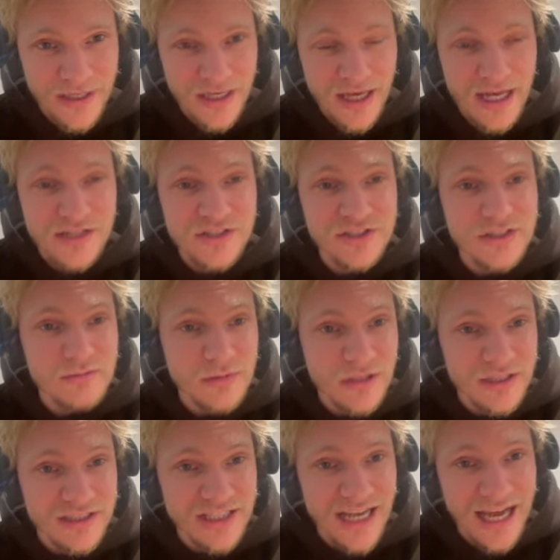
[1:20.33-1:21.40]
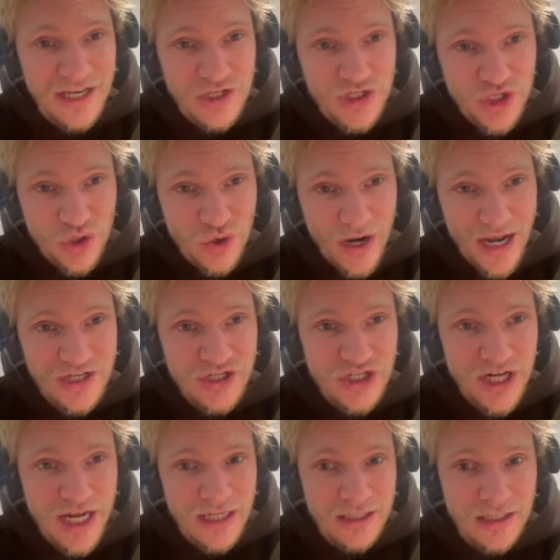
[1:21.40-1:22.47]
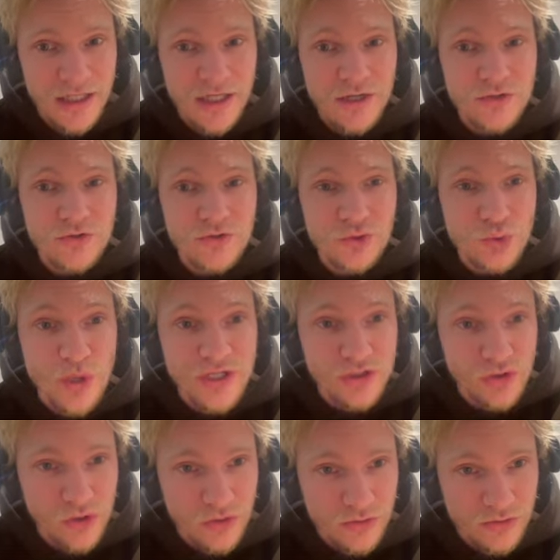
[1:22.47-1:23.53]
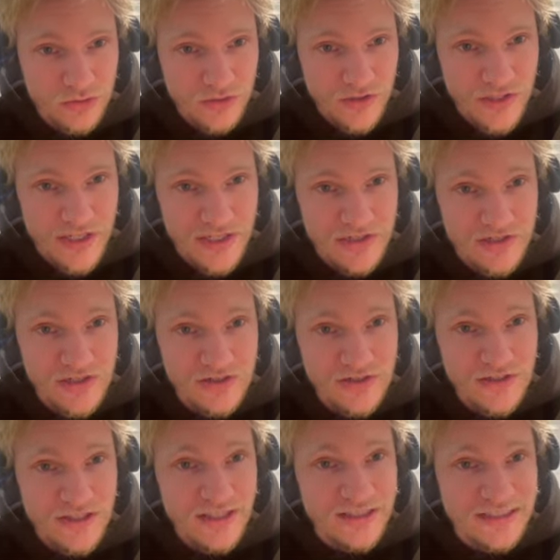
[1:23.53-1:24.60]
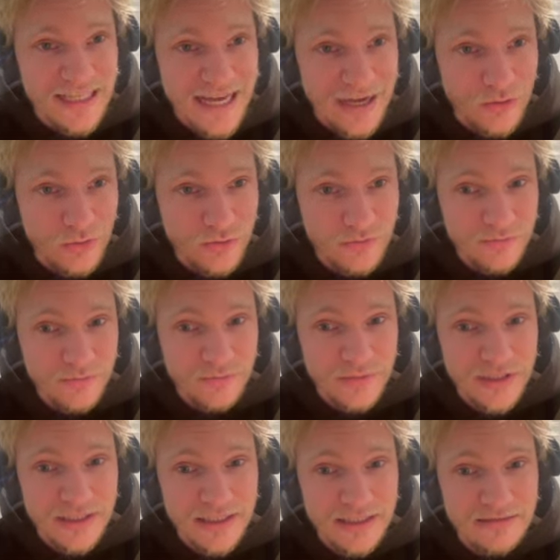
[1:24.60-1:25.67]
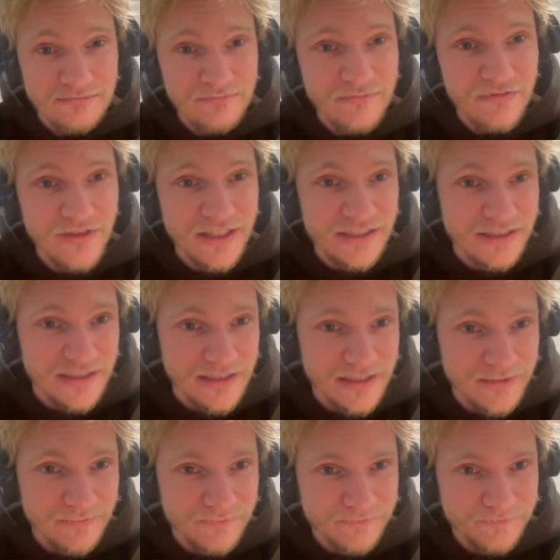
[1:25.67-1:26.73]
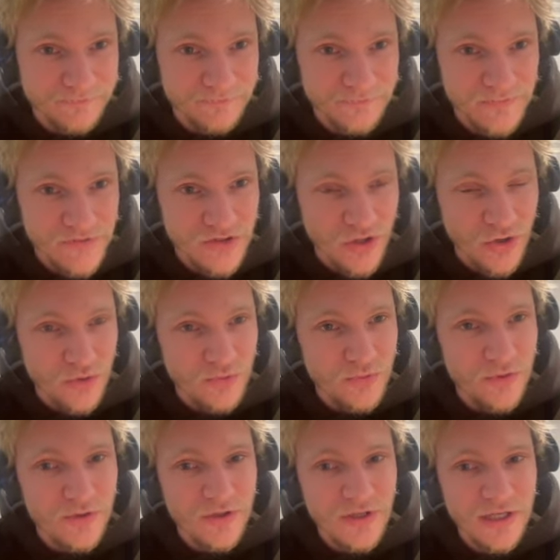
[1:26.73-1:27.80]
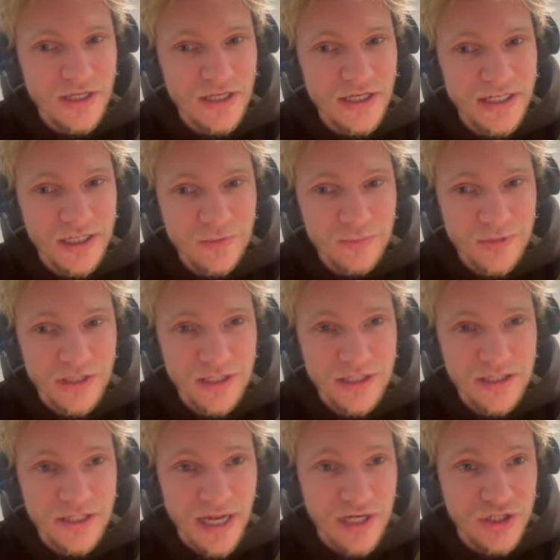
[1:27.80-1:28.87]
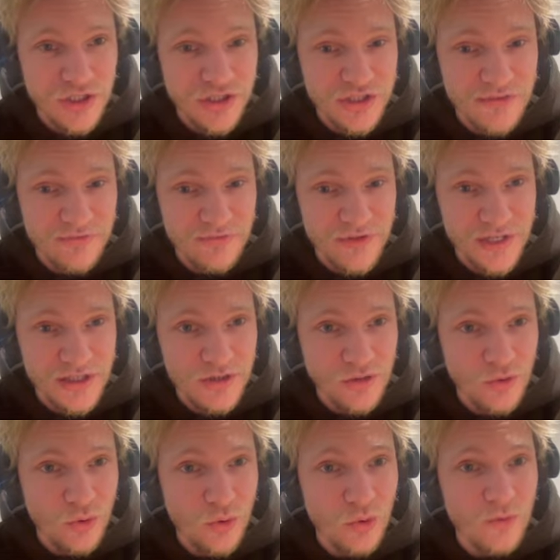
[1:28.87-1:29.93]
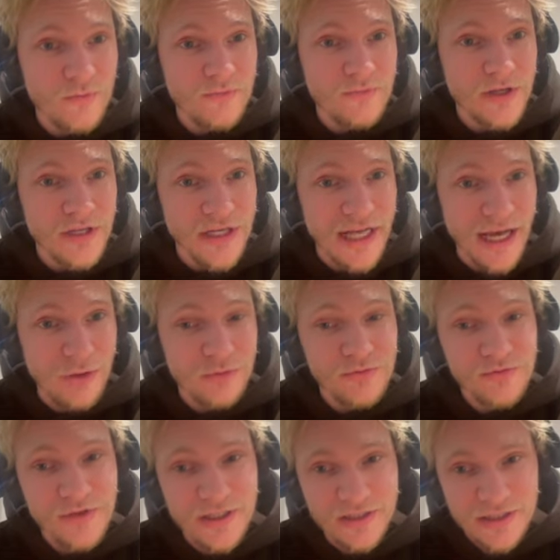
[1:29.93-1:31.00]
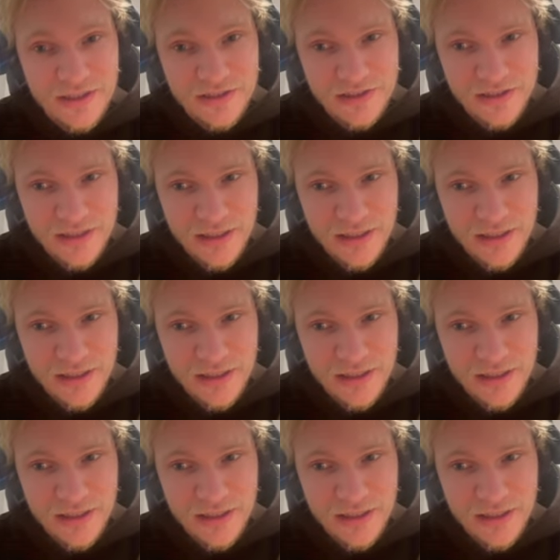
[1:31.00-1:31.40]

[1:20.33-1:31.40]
And similar to ancho, ancha, grueso is a noun meaning thickness. So it can be an adjective thick or a noun thickness.